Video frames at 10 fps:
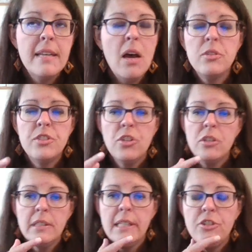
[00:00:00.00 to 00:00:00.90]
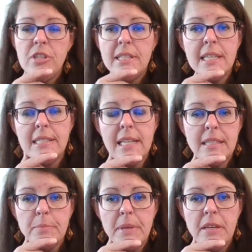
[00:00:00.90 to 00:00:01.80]
Now, certainly Jesus
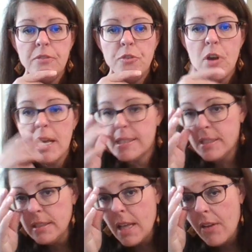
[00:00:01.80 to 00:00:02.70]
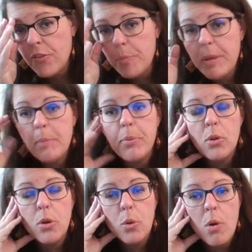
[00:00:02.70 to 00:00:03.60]
doesn't mean for us to love the
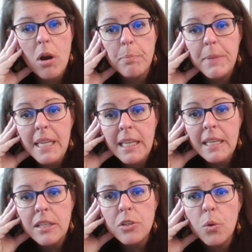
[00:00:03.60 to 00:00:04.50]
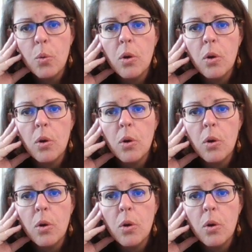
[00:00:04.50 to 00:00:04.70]
people who are mean